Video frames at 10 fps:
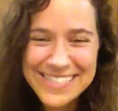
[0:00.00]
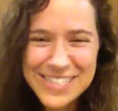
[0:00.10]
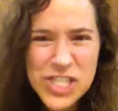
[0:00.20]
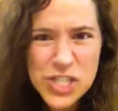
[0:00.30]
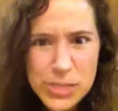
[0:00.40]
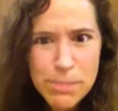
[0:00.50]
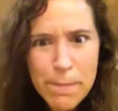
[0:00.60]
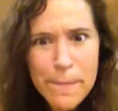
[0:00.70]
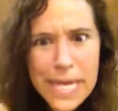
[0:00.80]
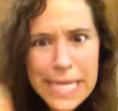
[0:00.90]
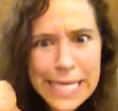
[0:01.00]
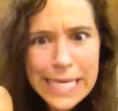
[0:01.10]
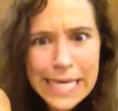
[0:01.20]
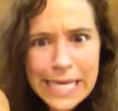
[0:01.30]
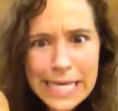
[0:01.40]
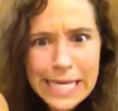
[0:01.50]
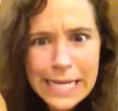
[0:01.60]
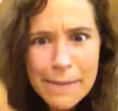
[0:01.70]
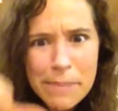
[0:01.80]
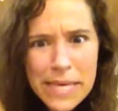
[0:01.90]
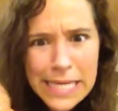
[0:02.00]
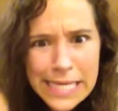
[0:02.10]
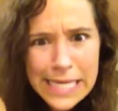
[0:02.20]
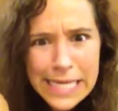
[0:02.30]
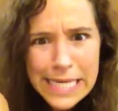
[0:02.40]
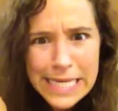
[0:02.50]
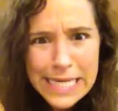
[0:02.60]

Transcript: She's Binky, Binky.